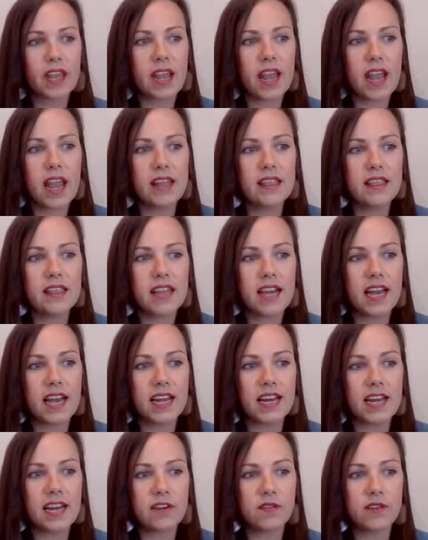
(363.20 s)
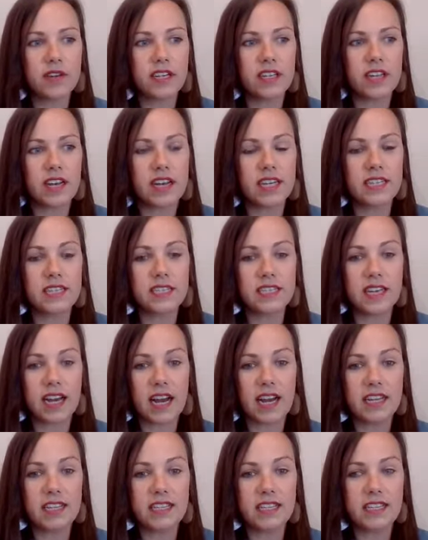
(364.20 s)
then I realized
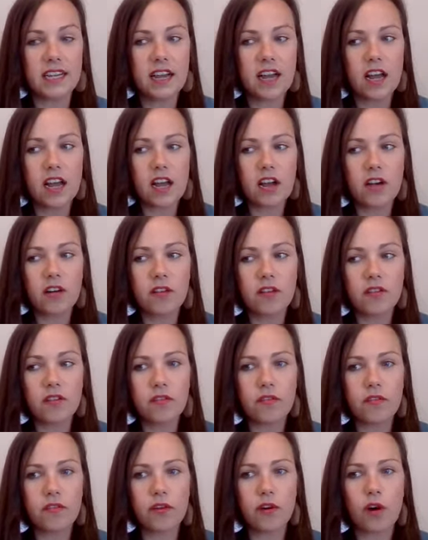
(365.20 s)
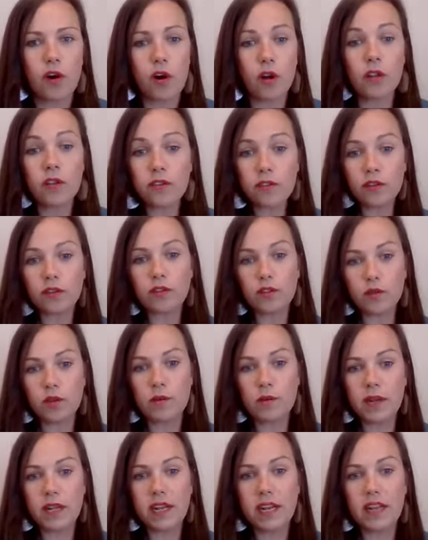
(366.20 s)
that for all of those
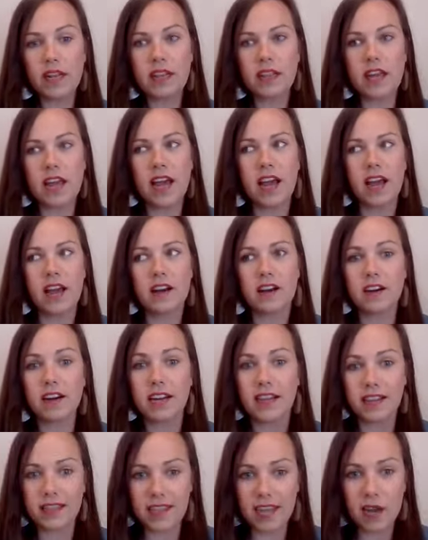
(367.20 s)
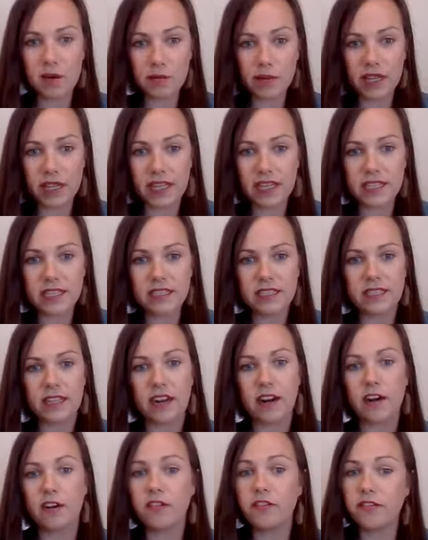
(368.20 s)
women that are in that place,
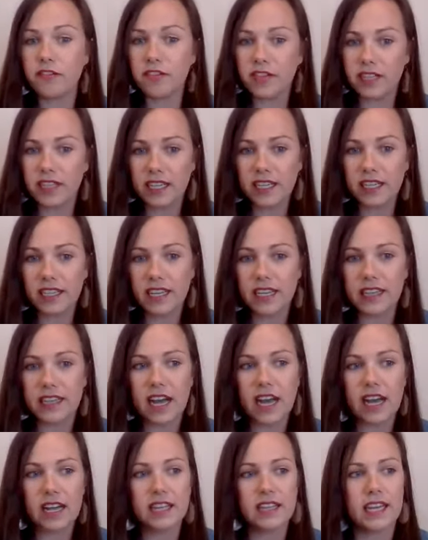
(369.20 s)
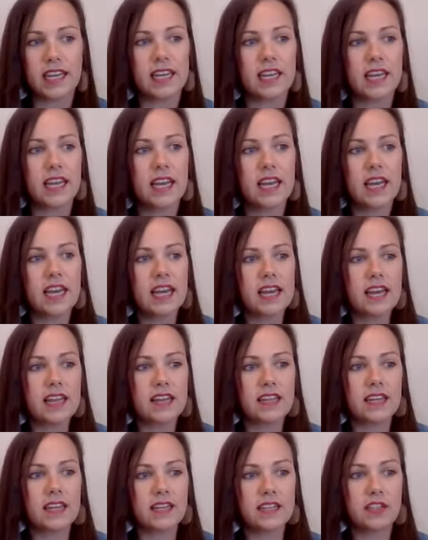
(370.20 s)
that are feeling like that,
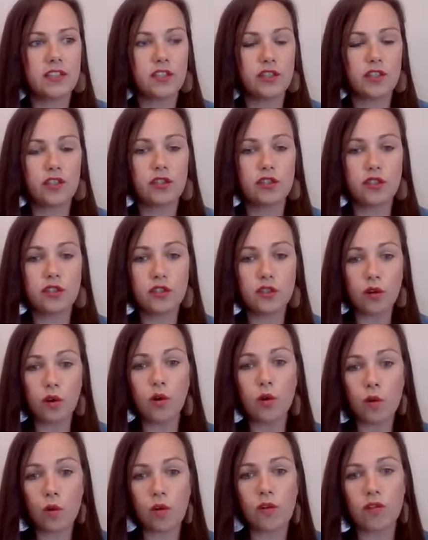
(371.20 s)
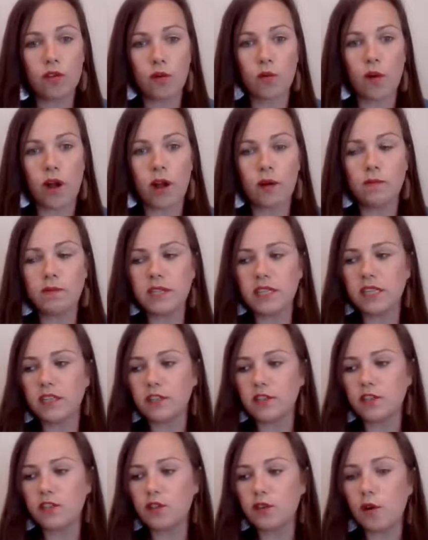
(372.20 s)
that it's just you're so overwhelmed and
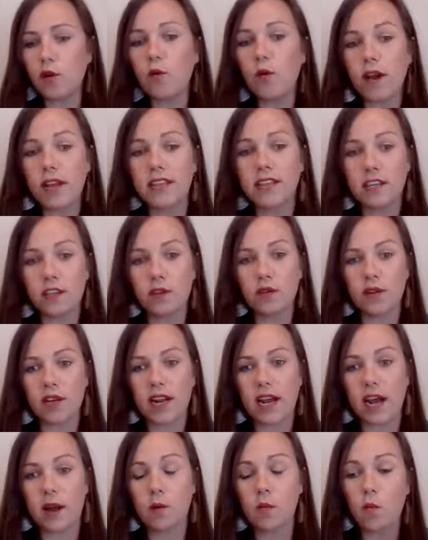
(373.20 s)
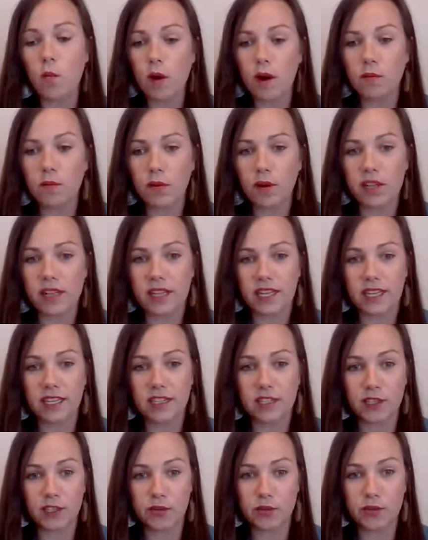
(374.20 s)
there's no way that you could add one more thing
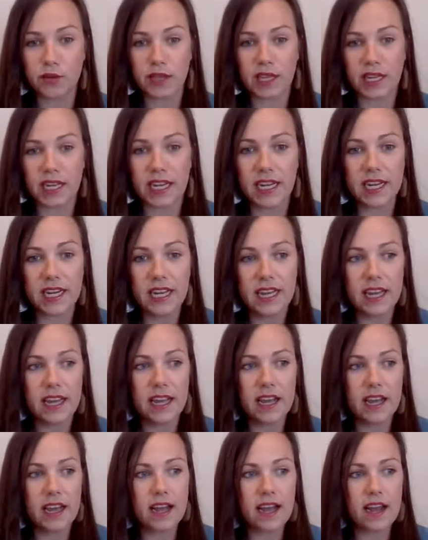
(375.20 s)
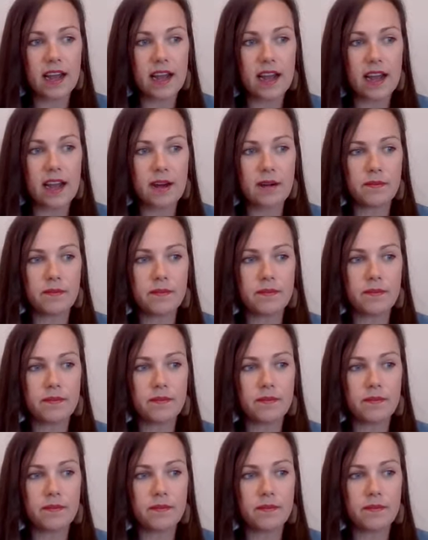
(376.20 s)
to your plate. Um,